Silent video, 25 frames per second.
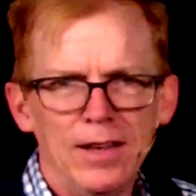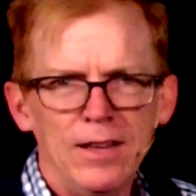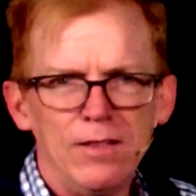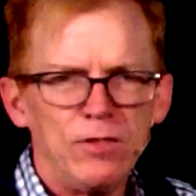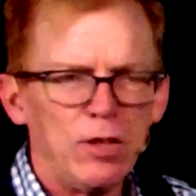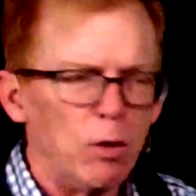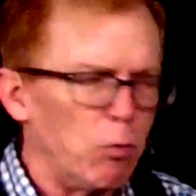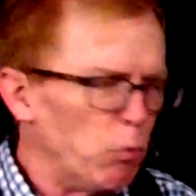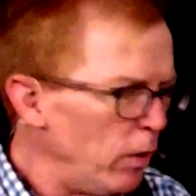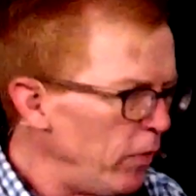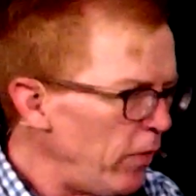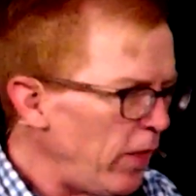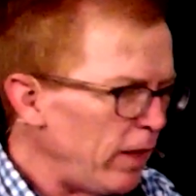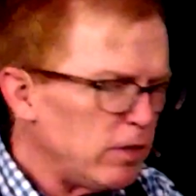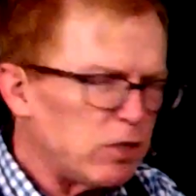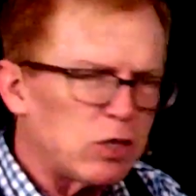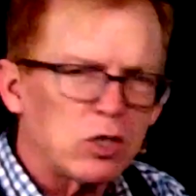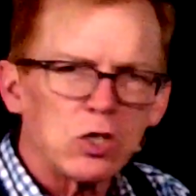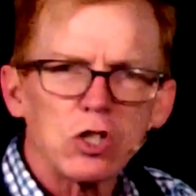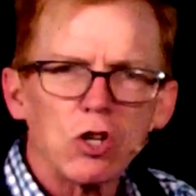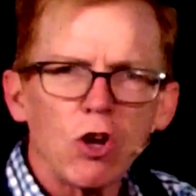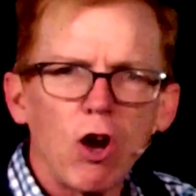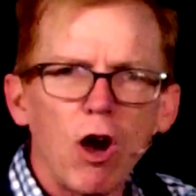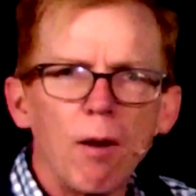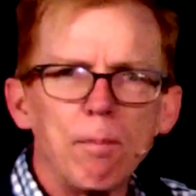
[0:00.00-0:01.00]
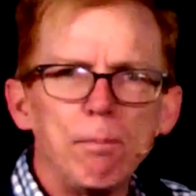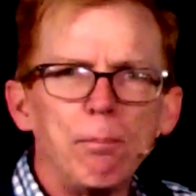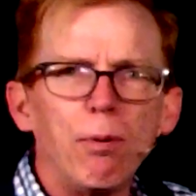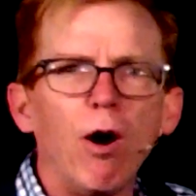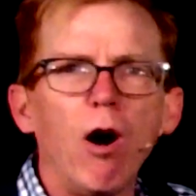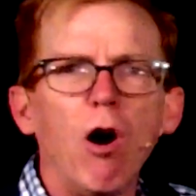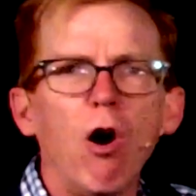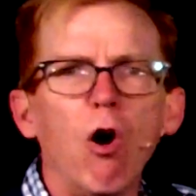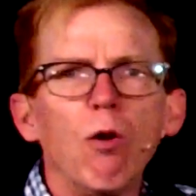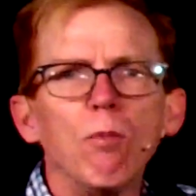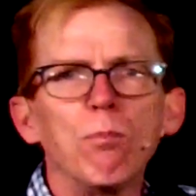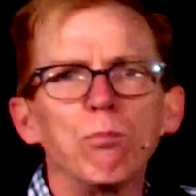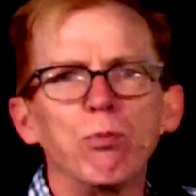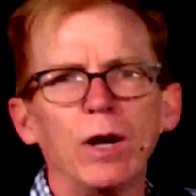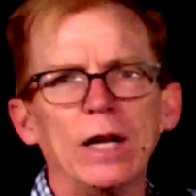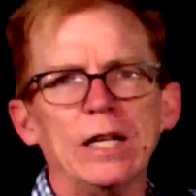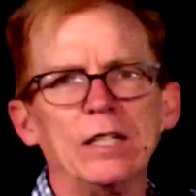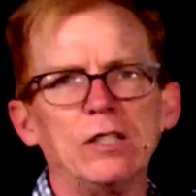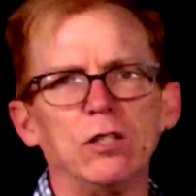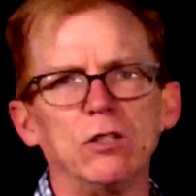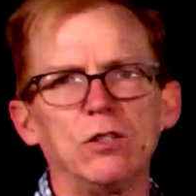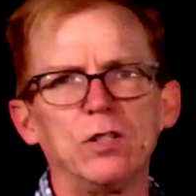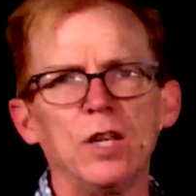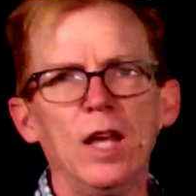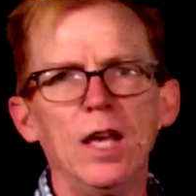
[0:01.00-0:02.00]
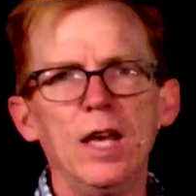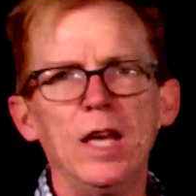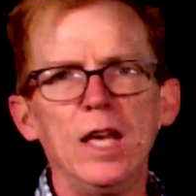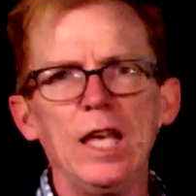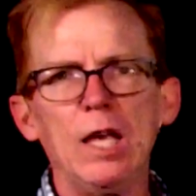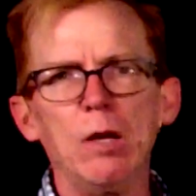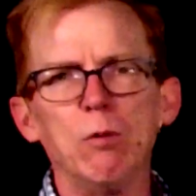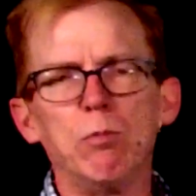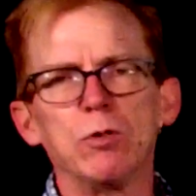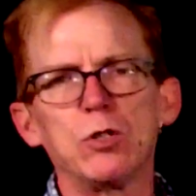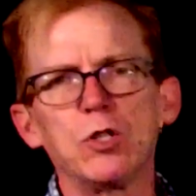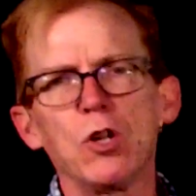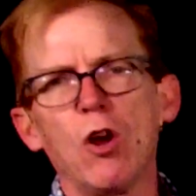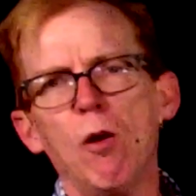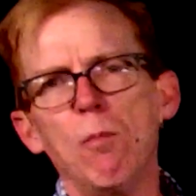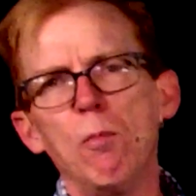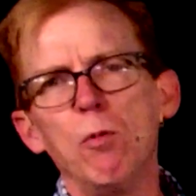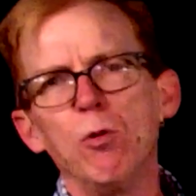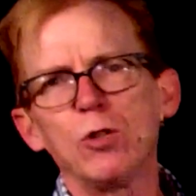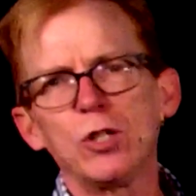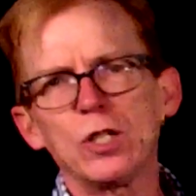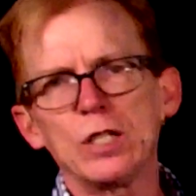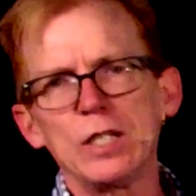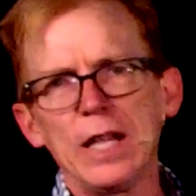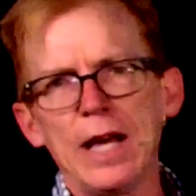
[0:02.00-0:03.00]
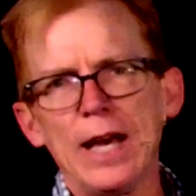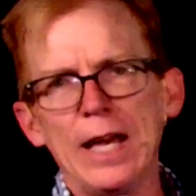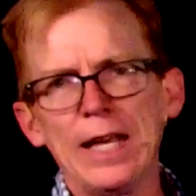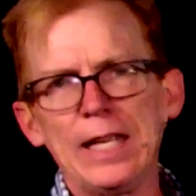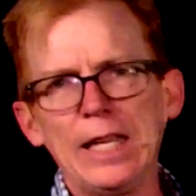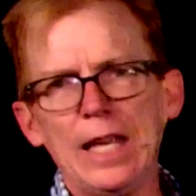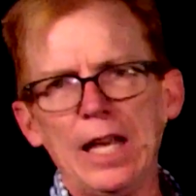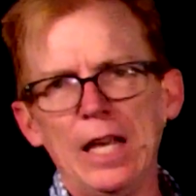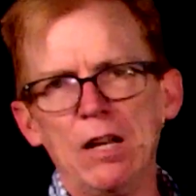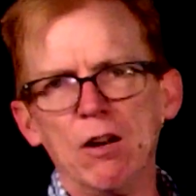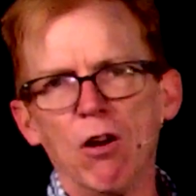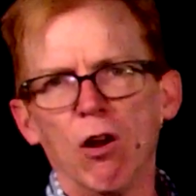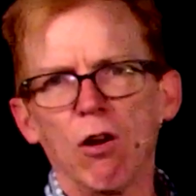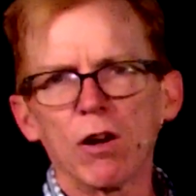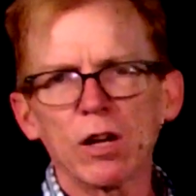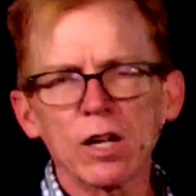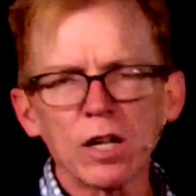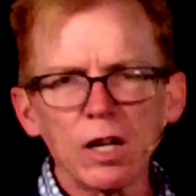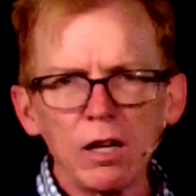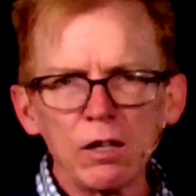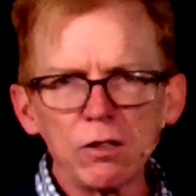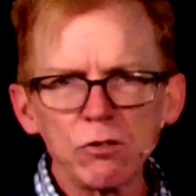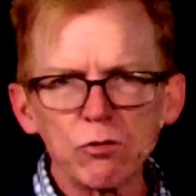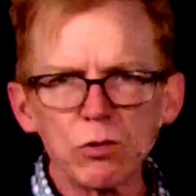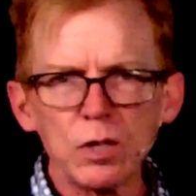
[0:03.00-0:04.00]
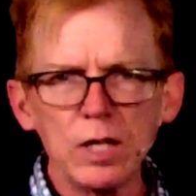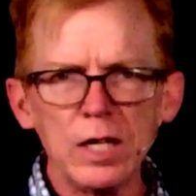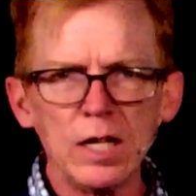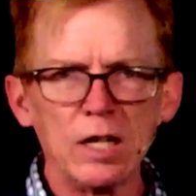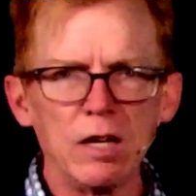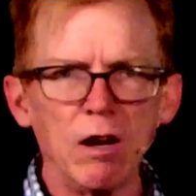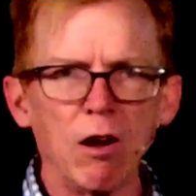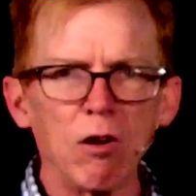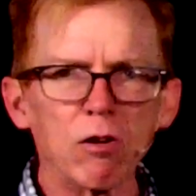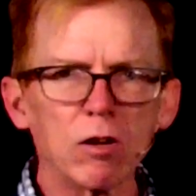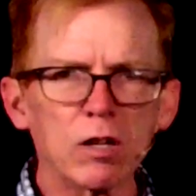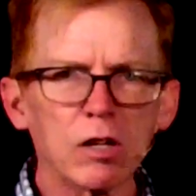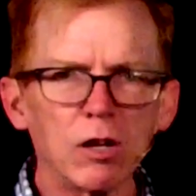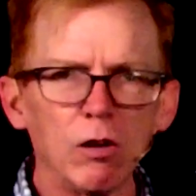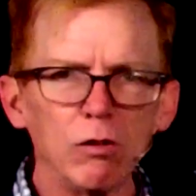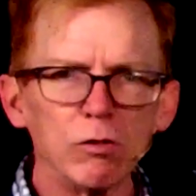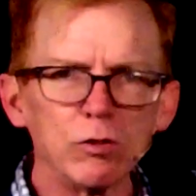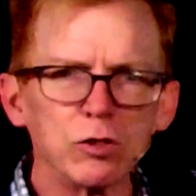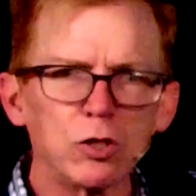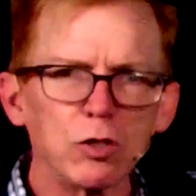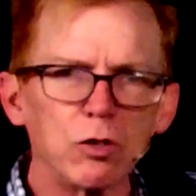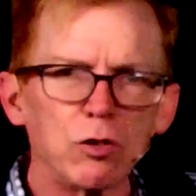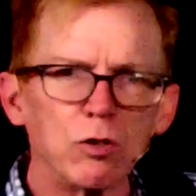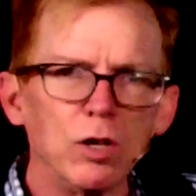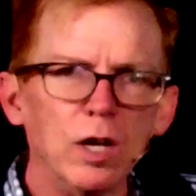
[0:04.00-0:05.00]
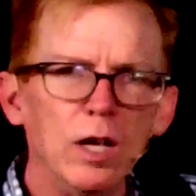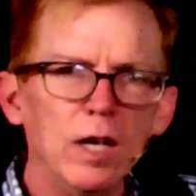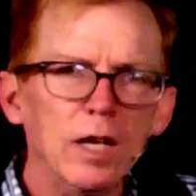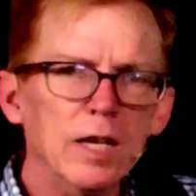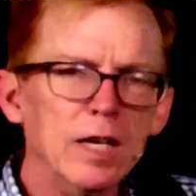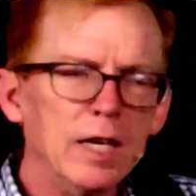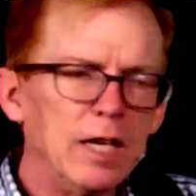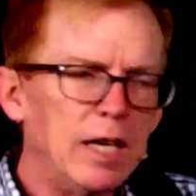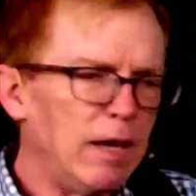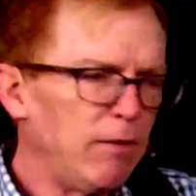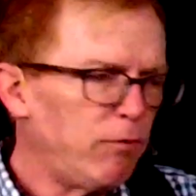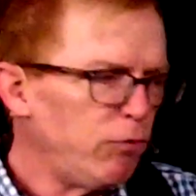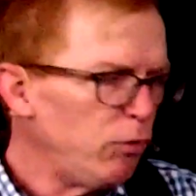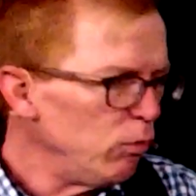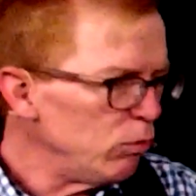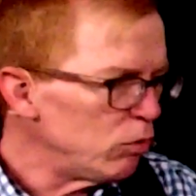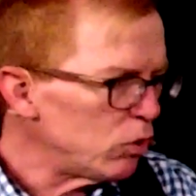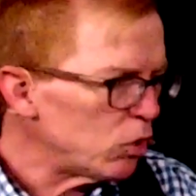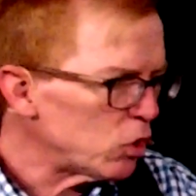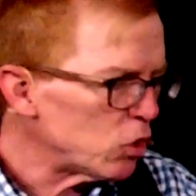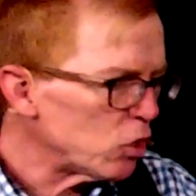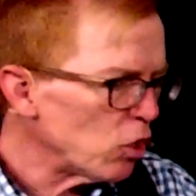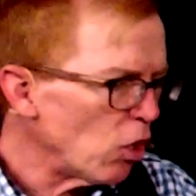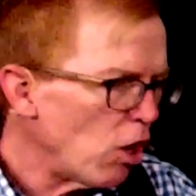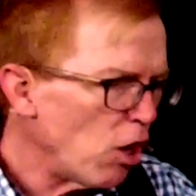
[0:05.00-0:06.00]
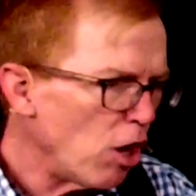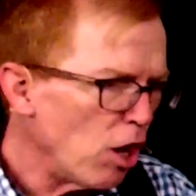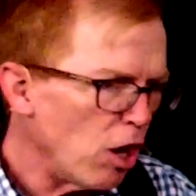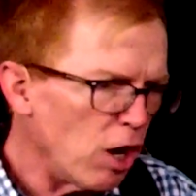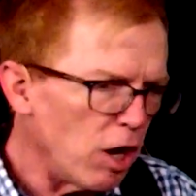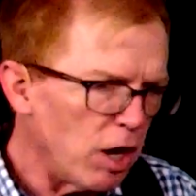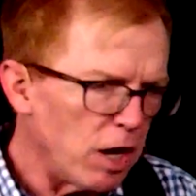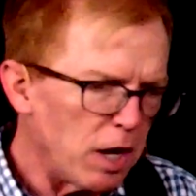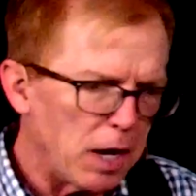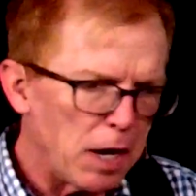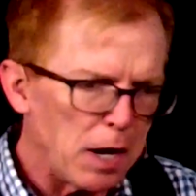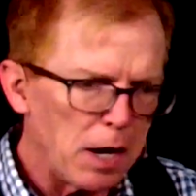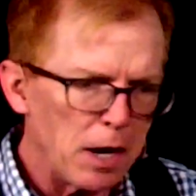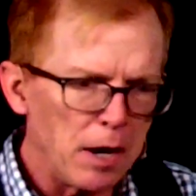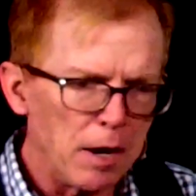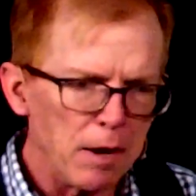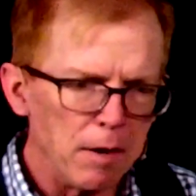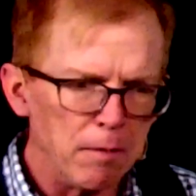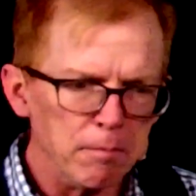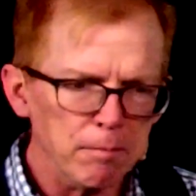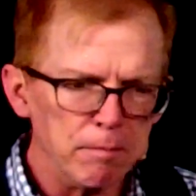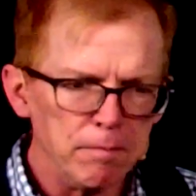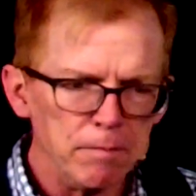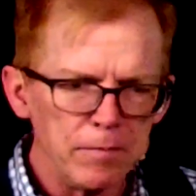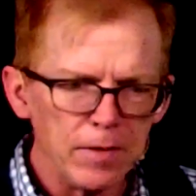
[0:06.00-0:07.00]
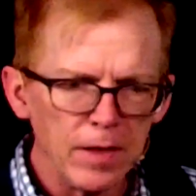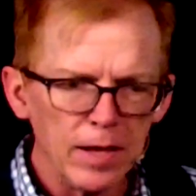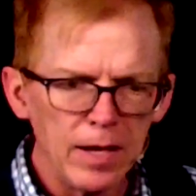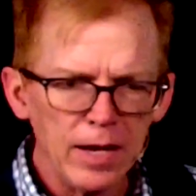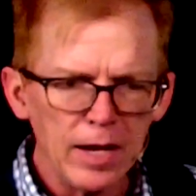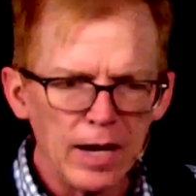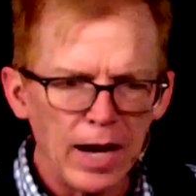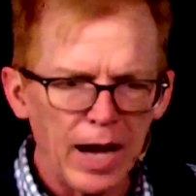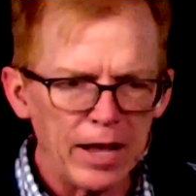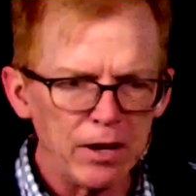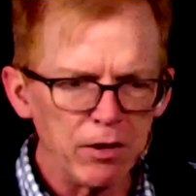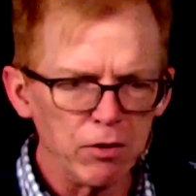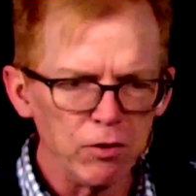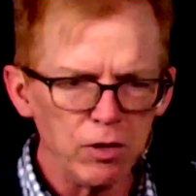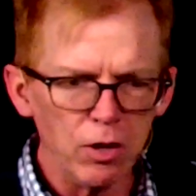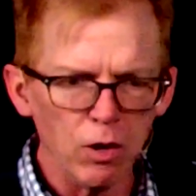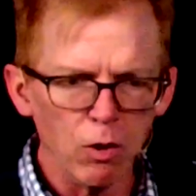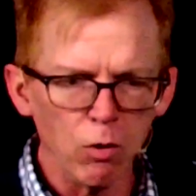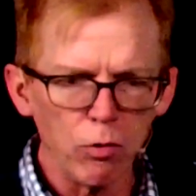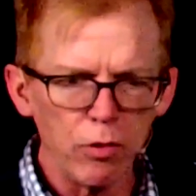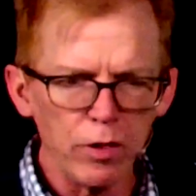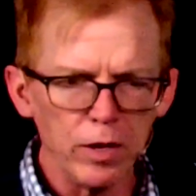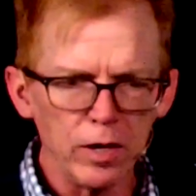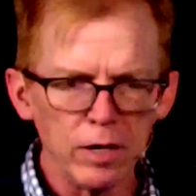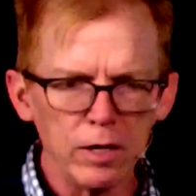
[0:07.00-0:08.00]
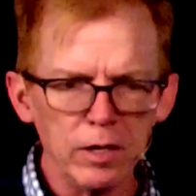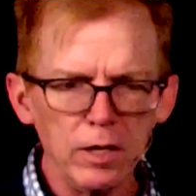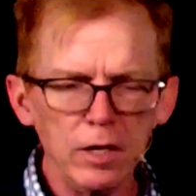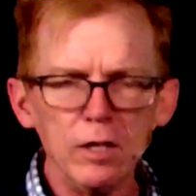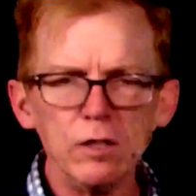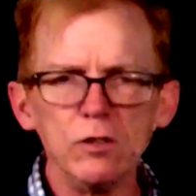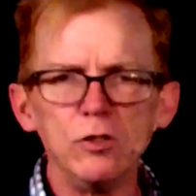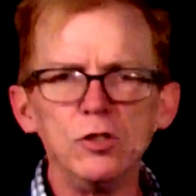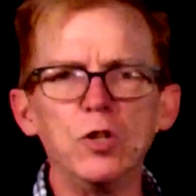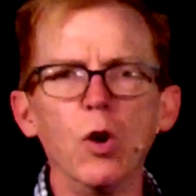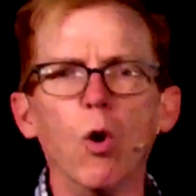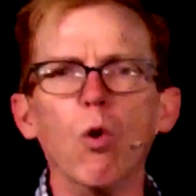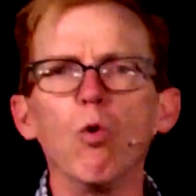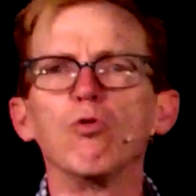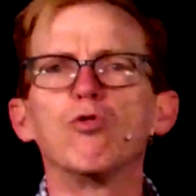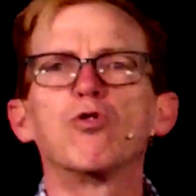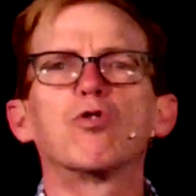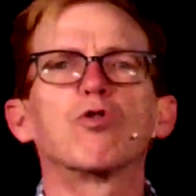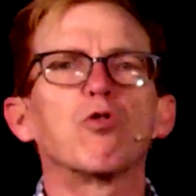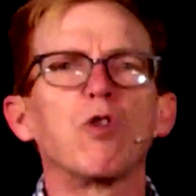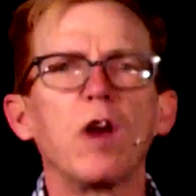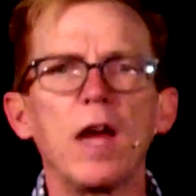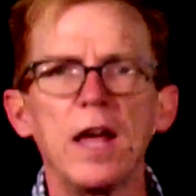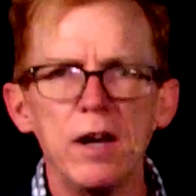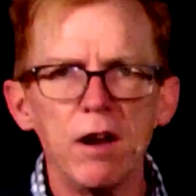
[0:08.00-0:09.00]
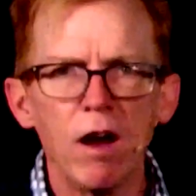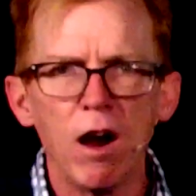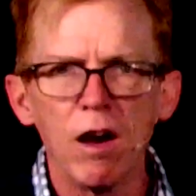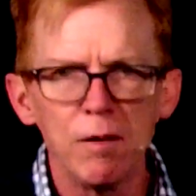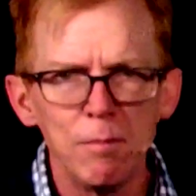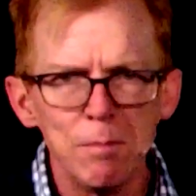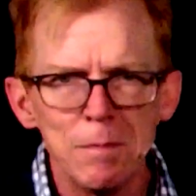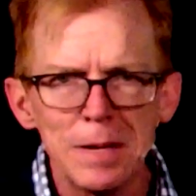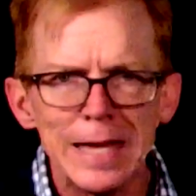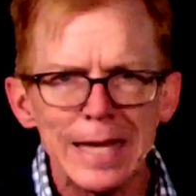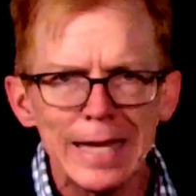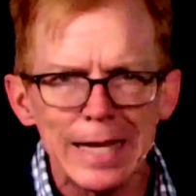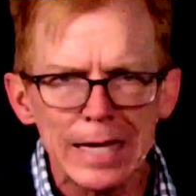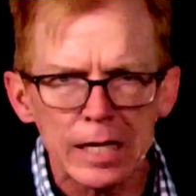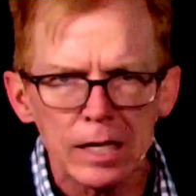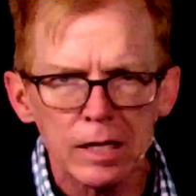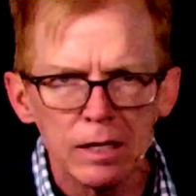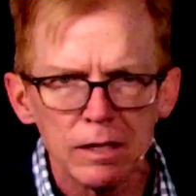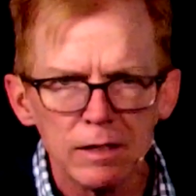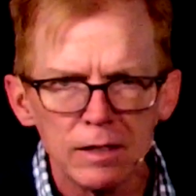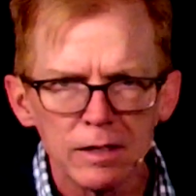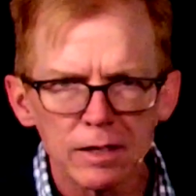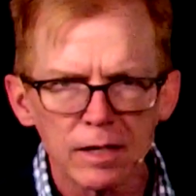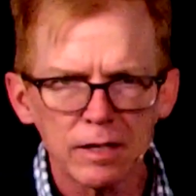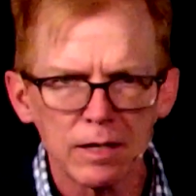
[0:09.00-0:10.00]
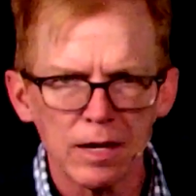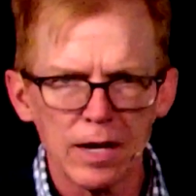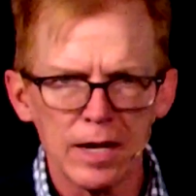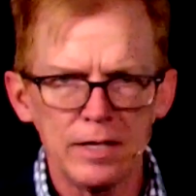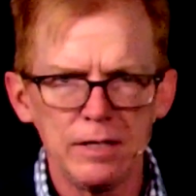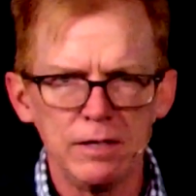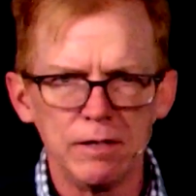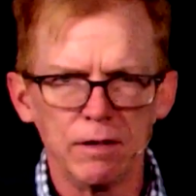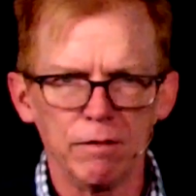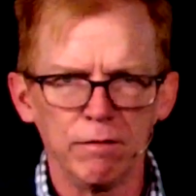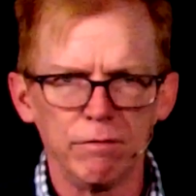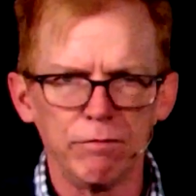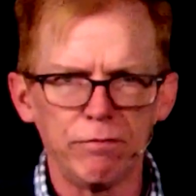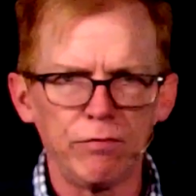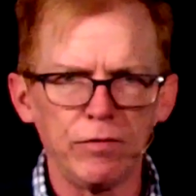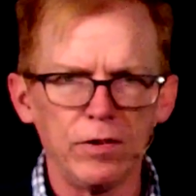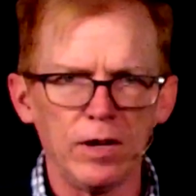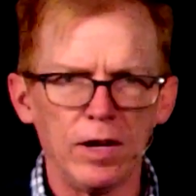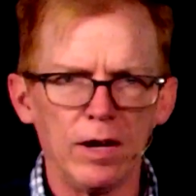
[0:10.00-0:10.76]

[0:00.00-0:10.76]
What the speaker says: That when they saw palm branches, it was almost like in our country, in our culture, if you saw, the "don't tread on me" kind of